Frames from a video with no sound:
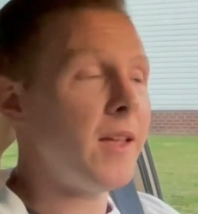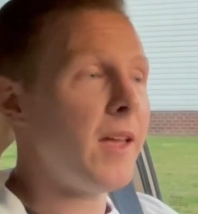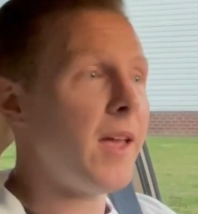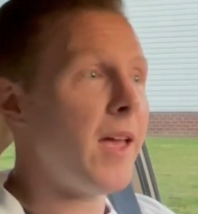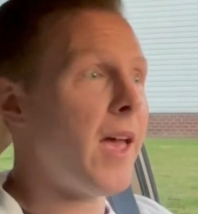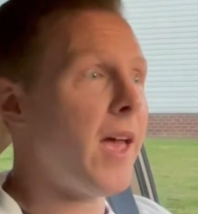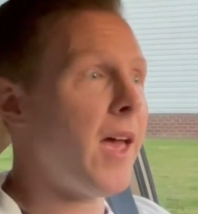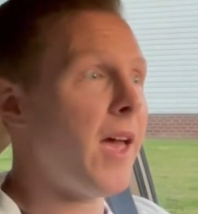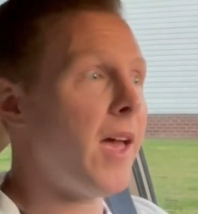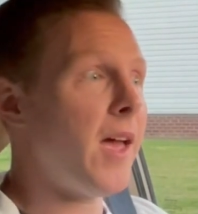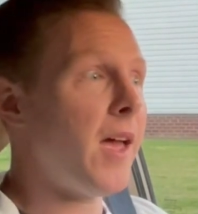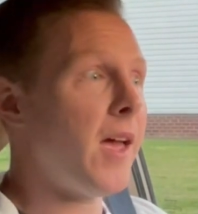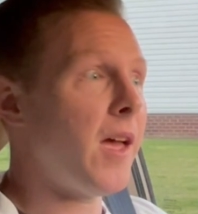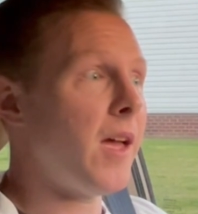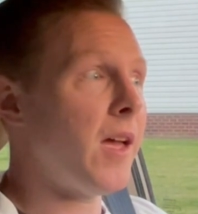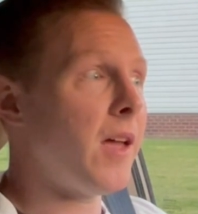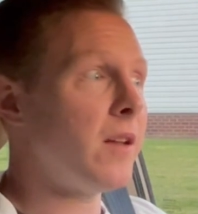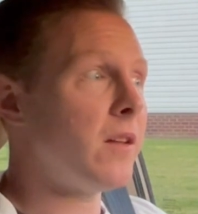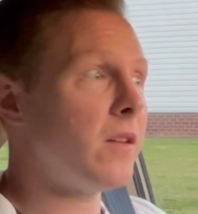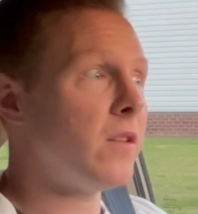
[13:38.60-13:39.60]

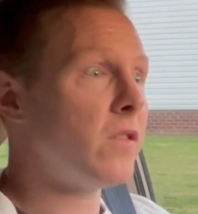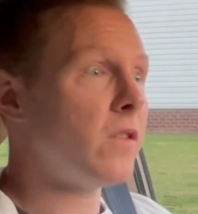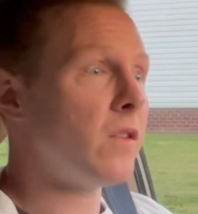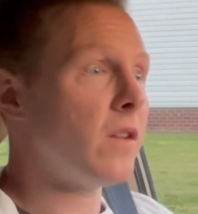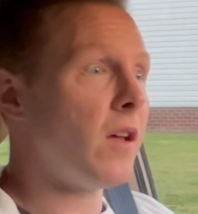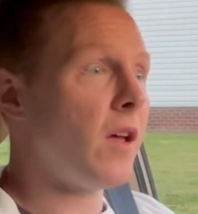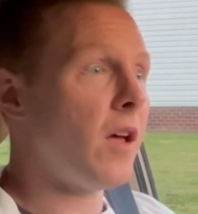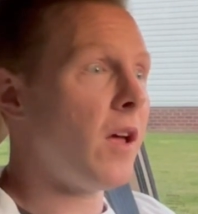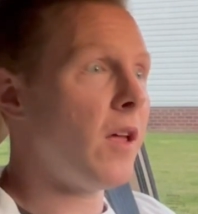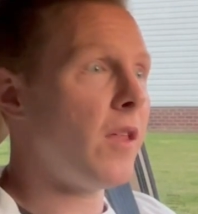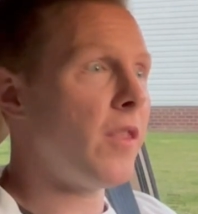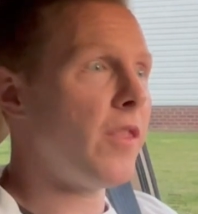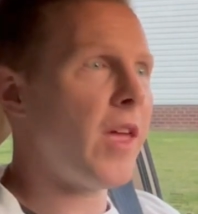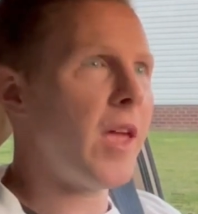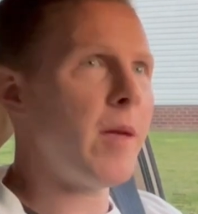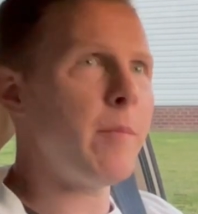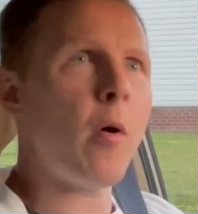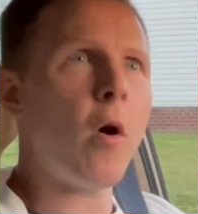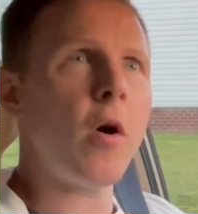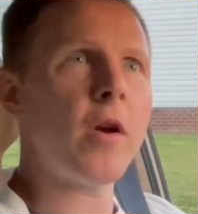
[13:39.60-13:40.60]
and
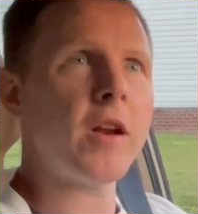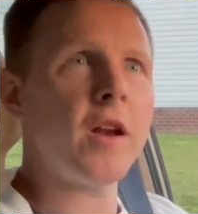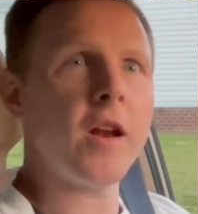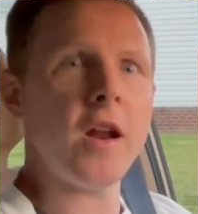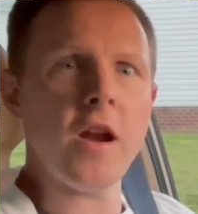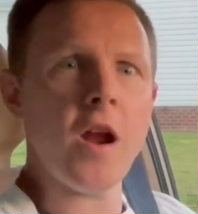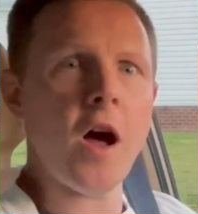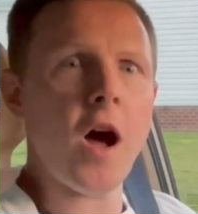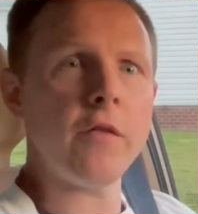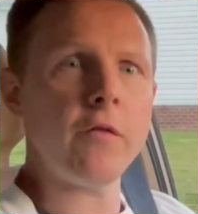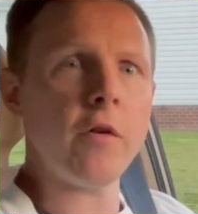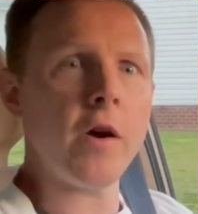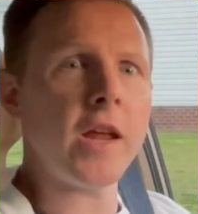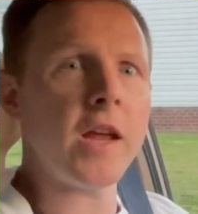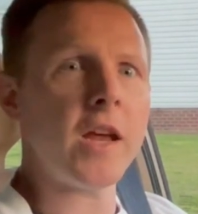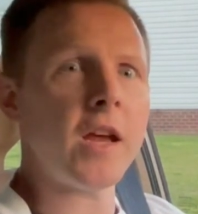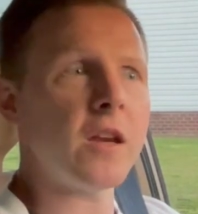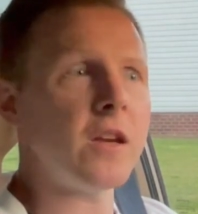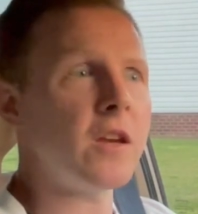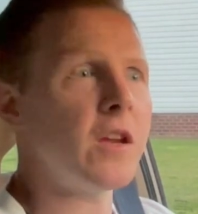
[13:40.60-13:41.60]
they bought it in
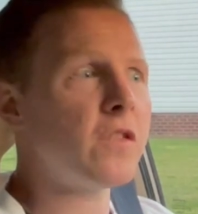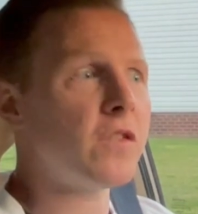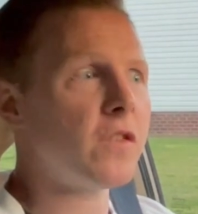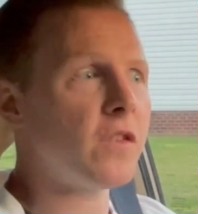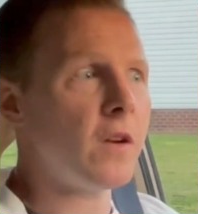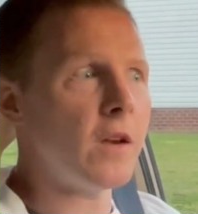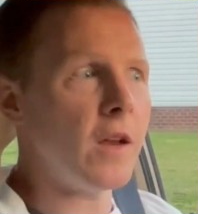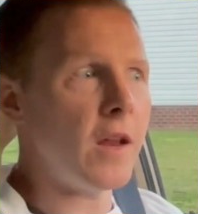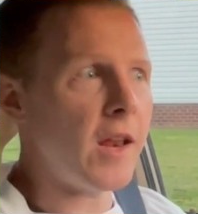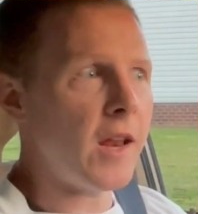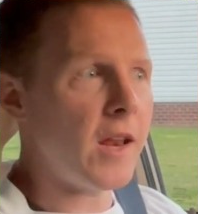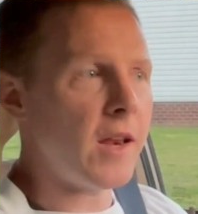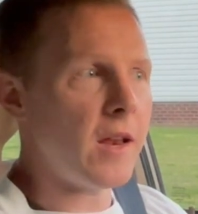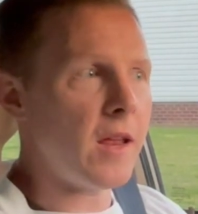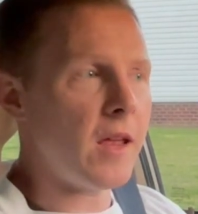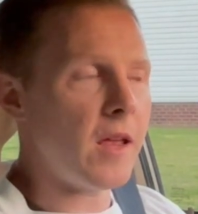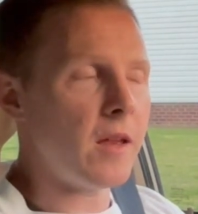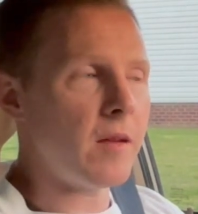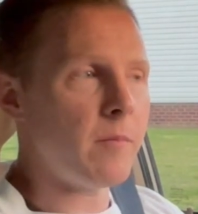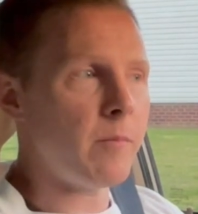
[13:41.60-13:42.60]
non-running condition, and
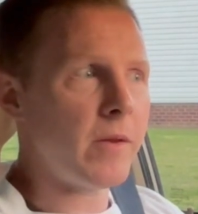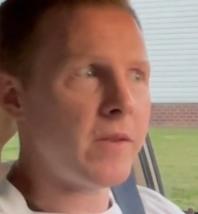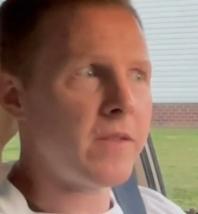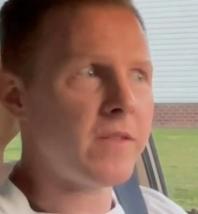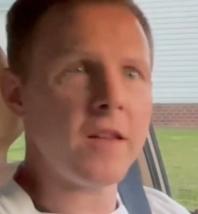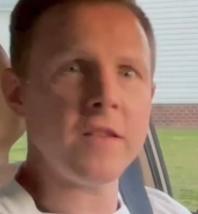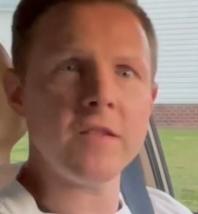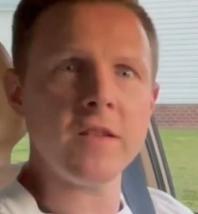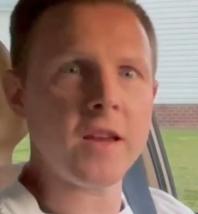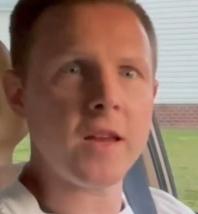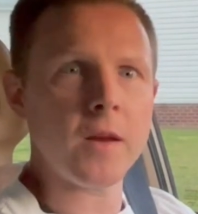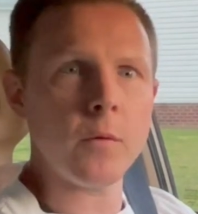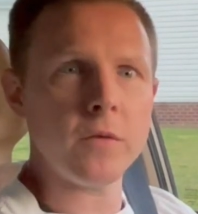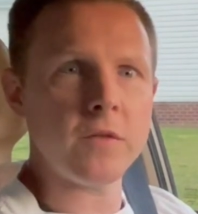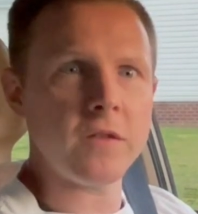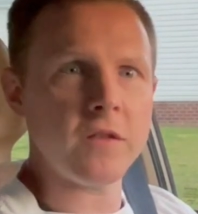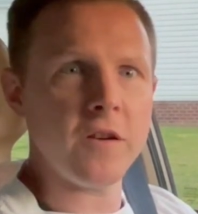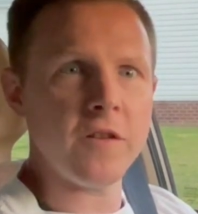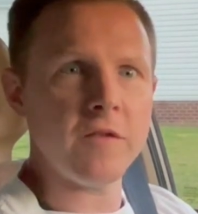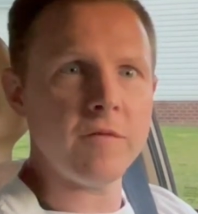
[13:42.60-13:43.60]
it sounds like it
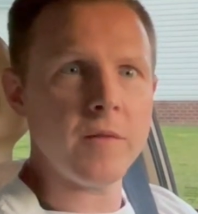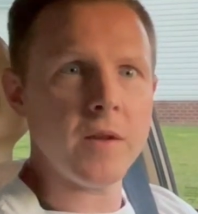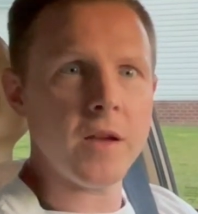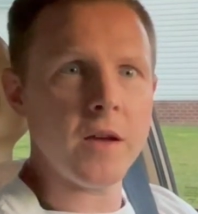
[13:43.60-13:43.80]
was a